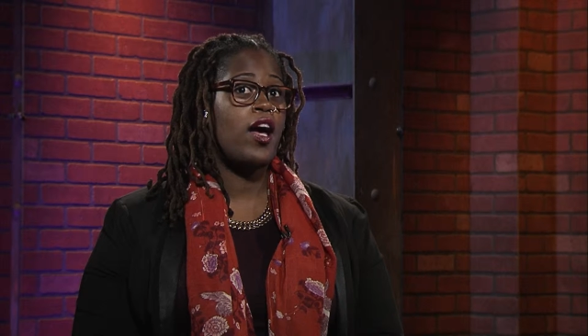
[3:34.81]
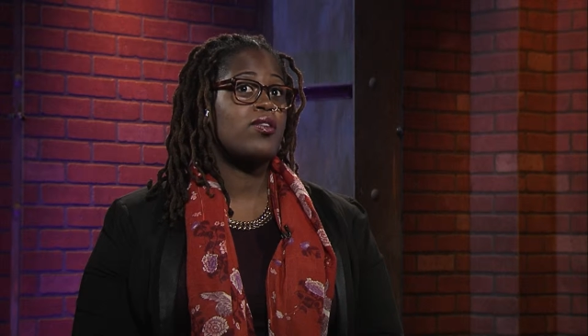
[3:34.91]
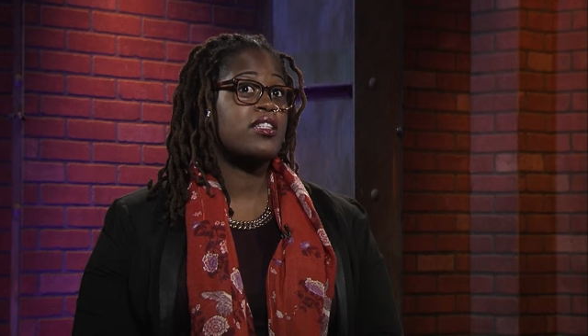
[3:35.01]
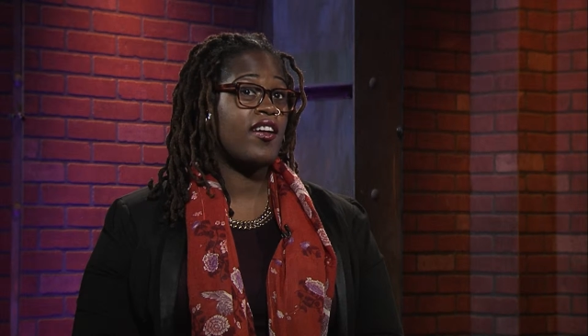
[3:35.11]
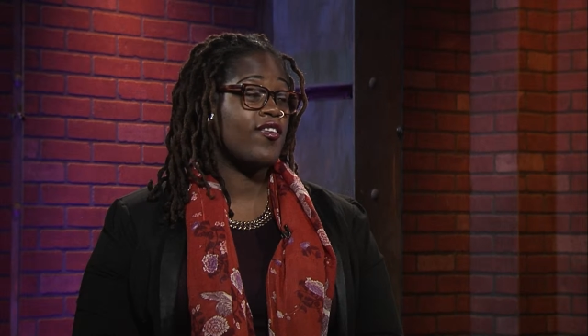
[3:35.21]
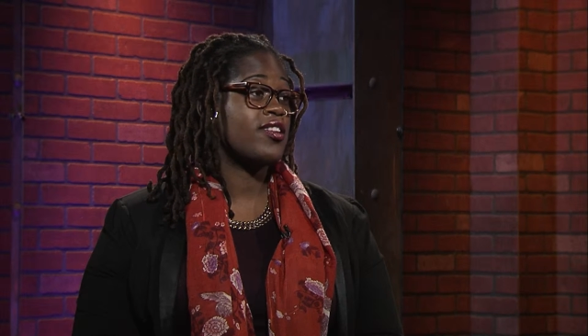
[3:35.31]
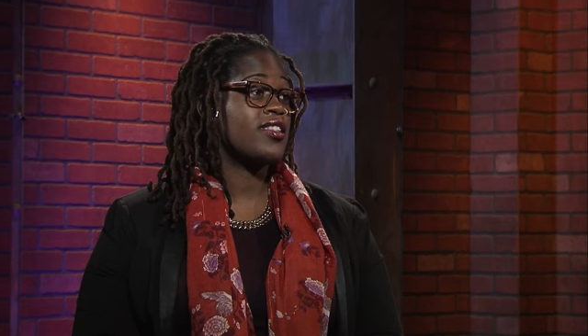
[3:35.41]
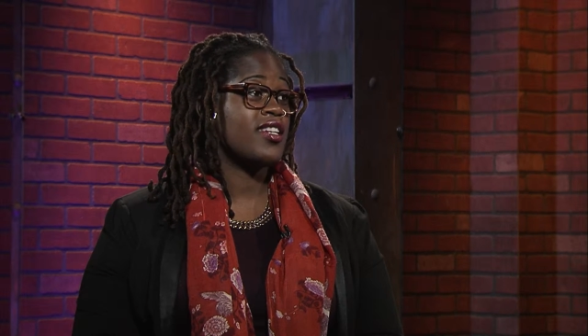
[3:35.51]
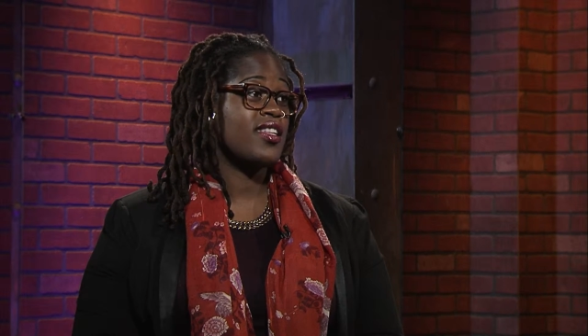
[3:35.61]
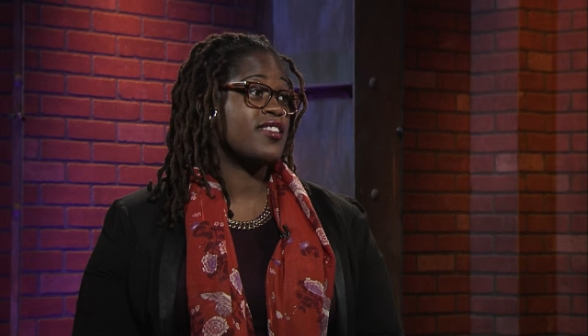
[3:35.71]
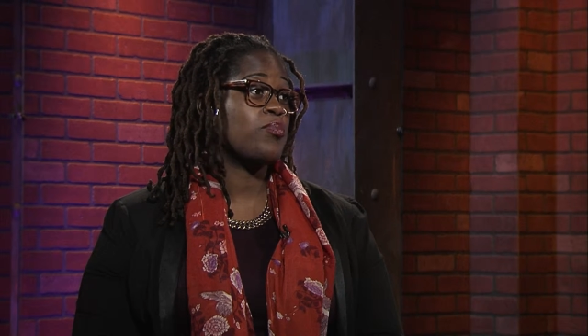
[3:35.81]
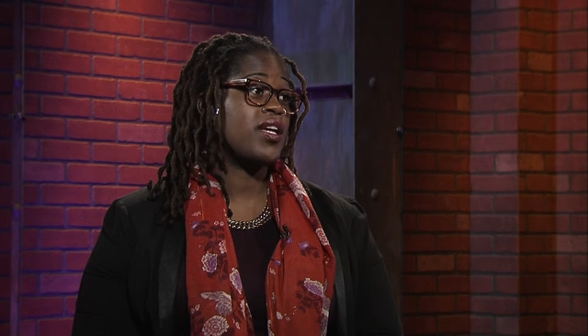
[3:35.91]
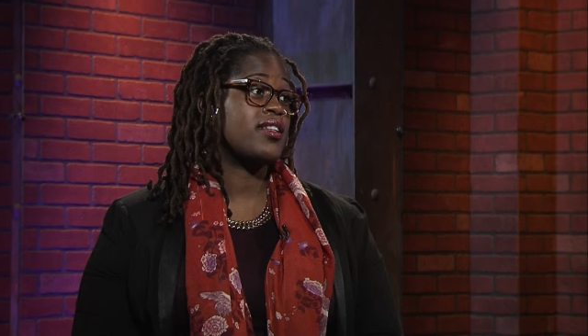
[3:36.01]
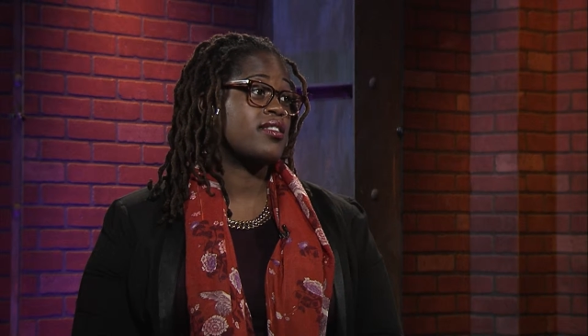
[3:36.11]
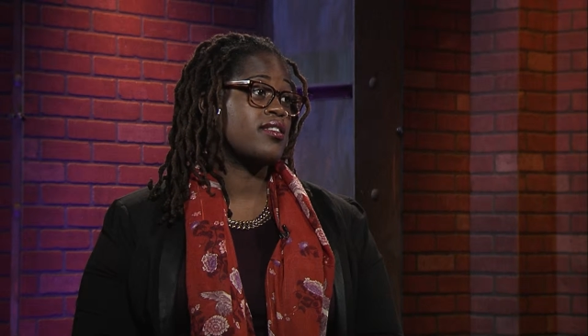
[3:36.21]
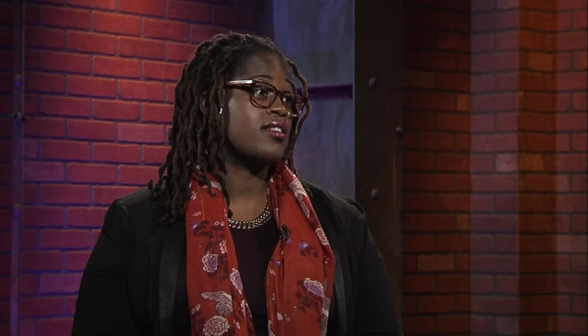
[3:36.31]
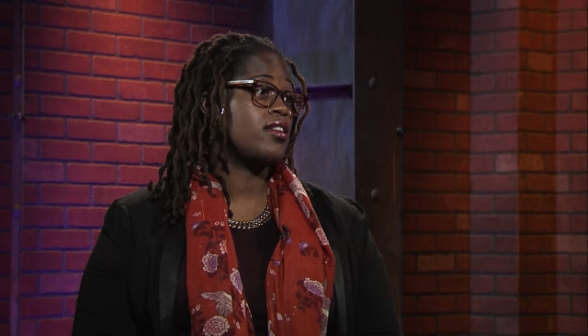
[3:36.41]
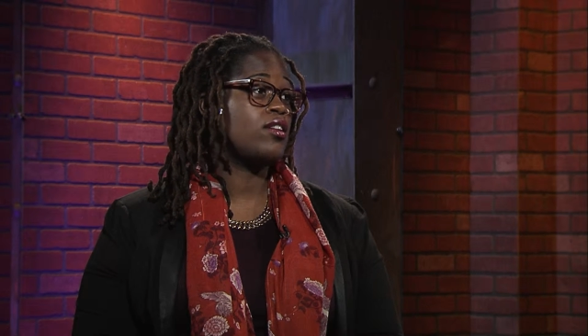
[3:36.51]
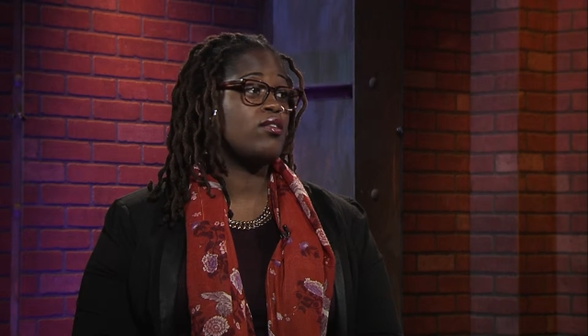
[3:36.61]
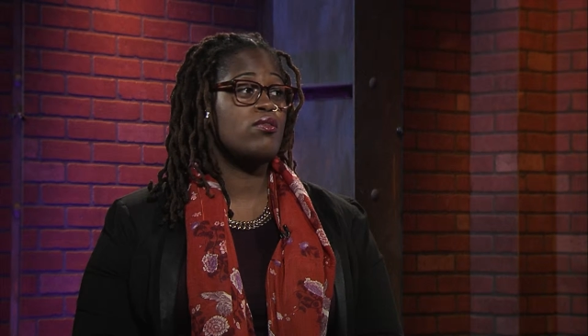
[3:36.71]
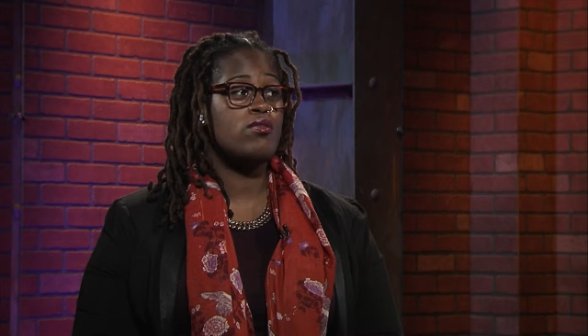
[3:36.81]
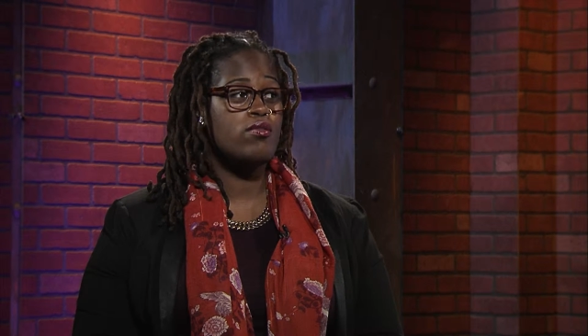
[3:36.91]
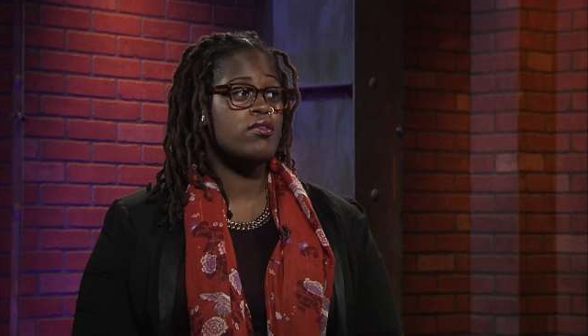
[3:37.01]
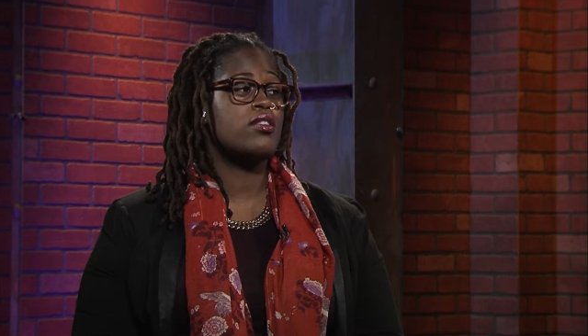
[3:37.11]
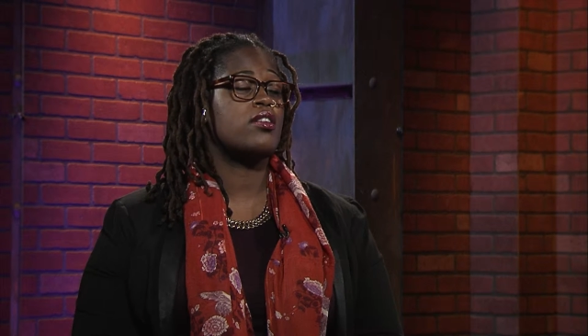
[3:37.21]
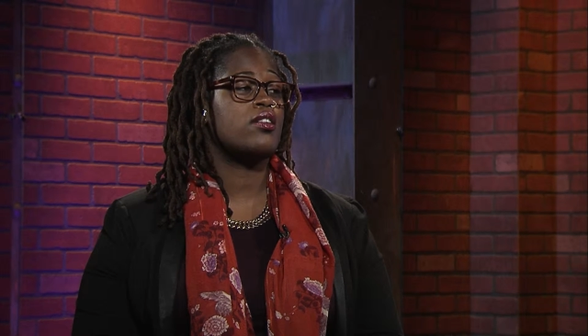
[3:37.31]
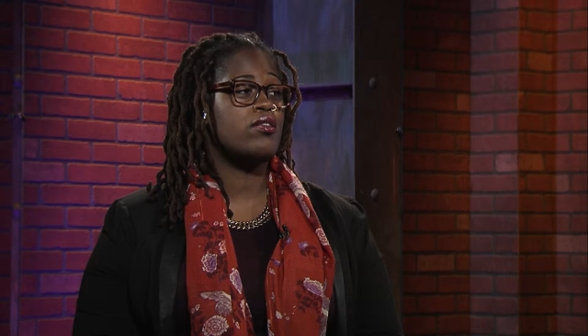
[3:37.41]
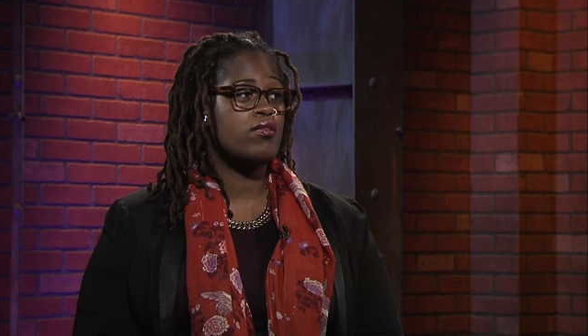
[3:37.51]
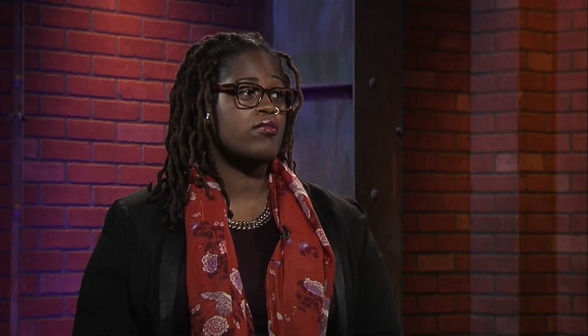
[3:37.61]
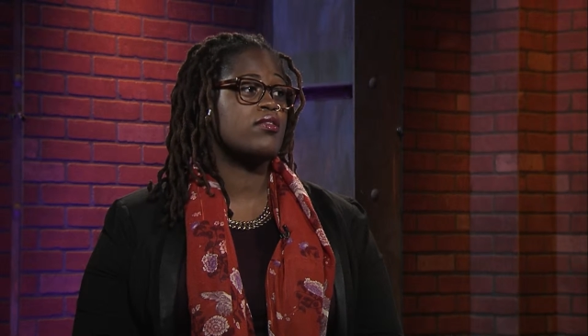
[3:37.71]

would definitely say the space is a huge, huge,